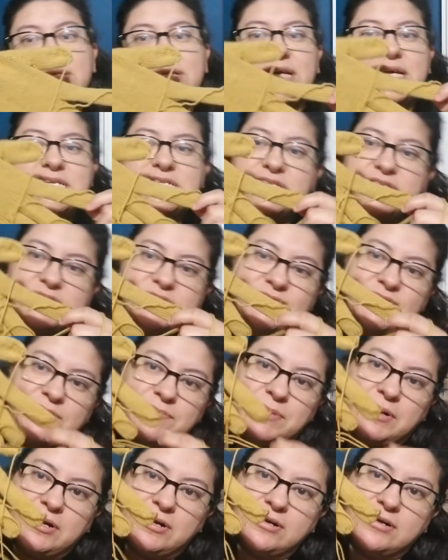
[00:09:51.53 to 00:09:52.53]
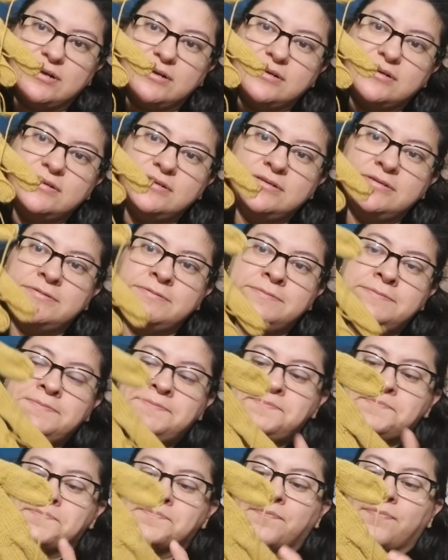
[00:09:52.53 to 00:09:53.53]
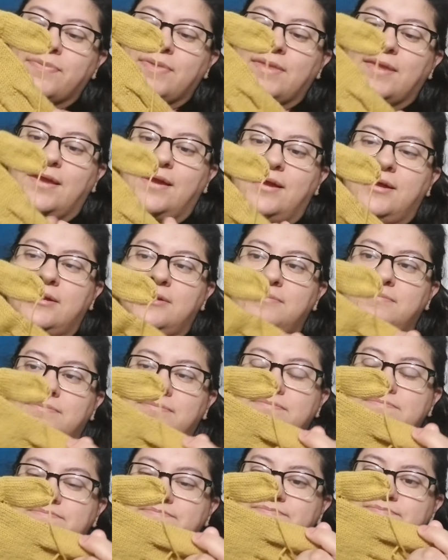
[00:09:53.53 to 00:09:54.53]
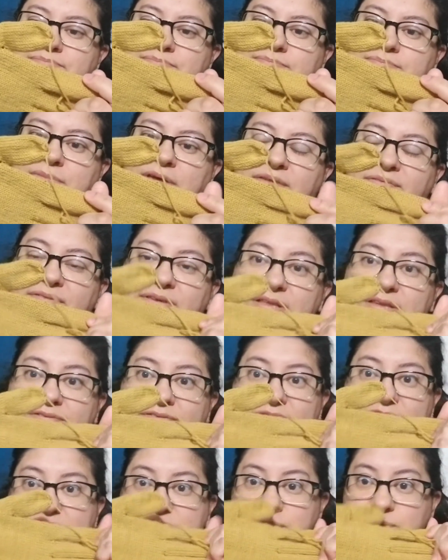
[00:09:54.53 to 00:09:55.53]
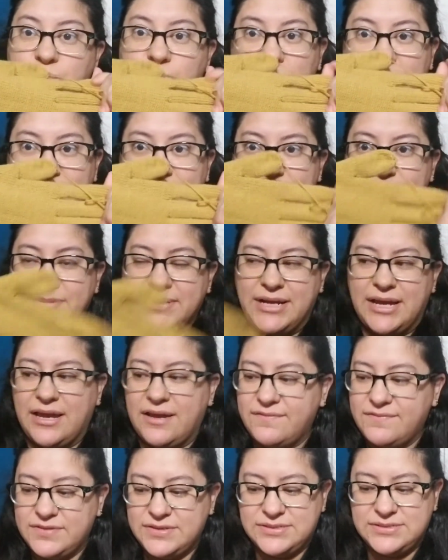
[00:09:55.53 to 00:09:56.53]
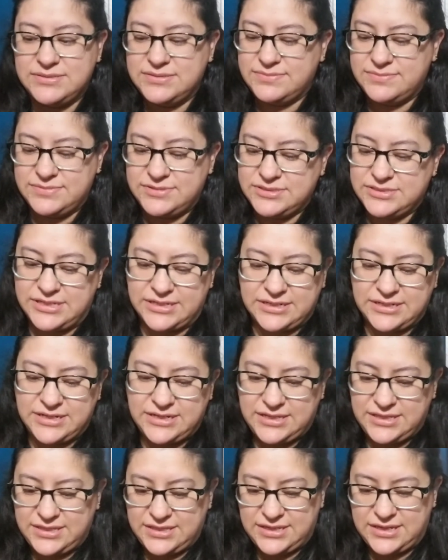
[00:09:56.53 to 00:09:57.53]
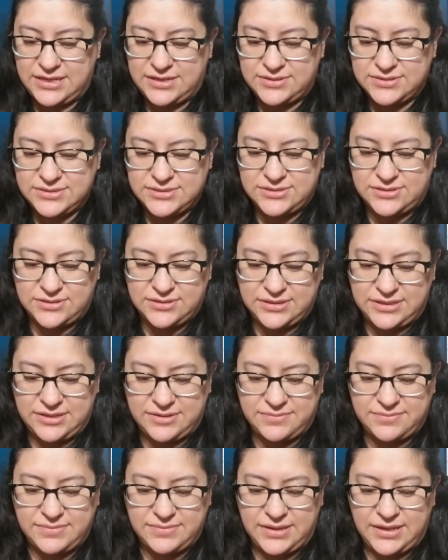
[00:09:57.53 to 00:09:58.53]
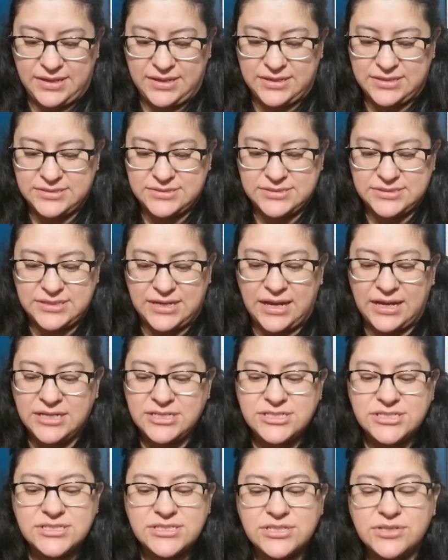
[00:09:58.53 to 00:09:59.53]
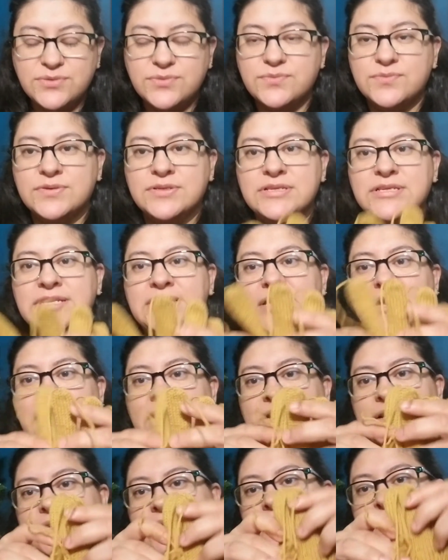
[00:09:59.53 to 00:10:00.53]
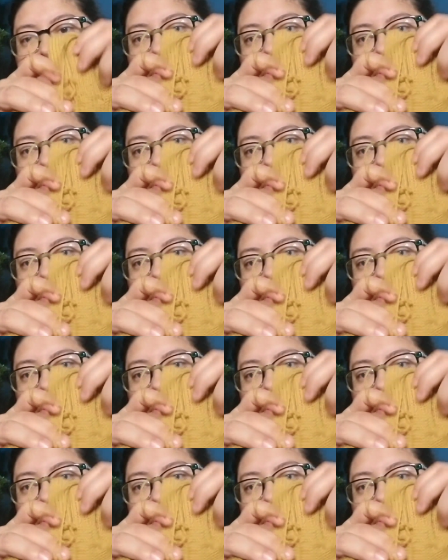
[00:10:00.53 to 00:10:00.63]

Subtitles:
nudges from her, I finally finished one, but I haven't done anything else on them, and I just don't really like them